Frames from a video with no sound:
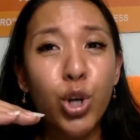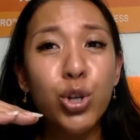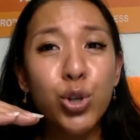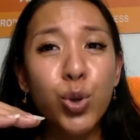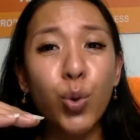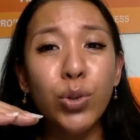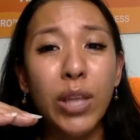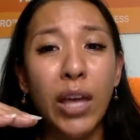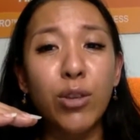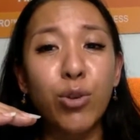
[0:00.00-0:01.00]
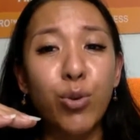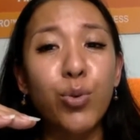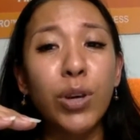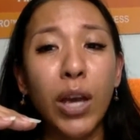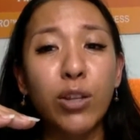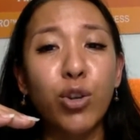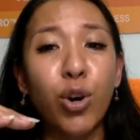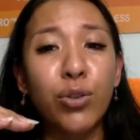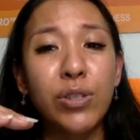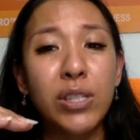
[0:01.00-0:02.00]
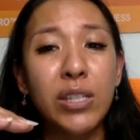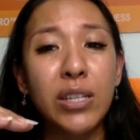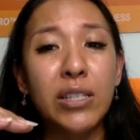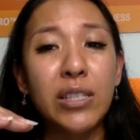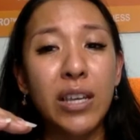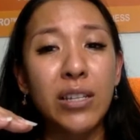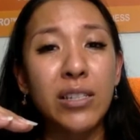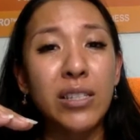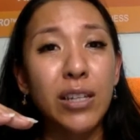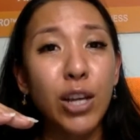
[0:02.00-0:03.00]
so that you can consistently